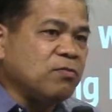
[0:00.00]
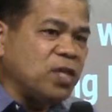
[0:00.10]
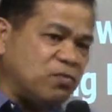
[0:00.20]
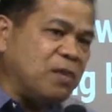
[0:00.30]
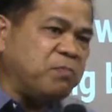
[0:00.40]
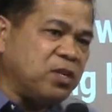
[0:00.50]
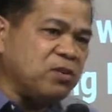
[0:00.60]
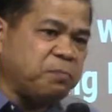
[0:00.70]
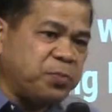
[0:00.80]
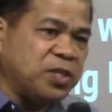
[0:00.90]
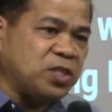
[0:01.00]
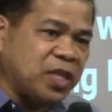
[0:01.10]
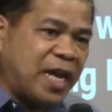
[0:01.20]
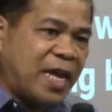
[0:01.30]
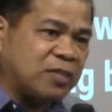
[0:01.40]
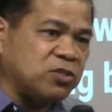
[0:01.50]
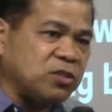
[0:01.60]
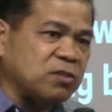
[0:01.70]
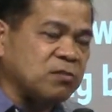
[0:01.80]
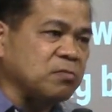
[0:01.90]
what will be your first
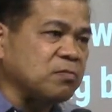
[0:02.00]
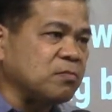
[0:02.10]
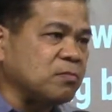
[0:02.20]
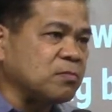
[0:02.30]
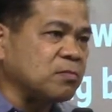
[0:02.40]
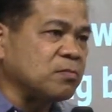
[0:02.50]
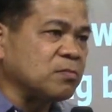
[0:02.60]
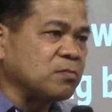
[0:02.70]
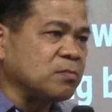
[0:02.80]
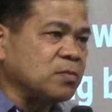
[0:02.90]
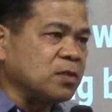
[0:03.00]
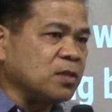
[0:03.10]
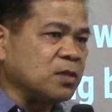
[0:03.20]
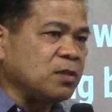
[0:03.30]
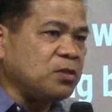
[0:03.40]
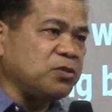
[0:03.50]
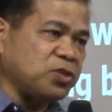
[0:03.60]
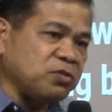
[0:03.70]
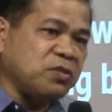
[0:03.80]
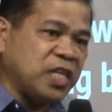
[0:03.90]
reaction? You
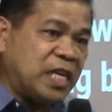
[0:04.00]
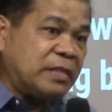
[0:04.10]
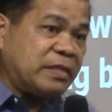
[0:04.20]
should kneel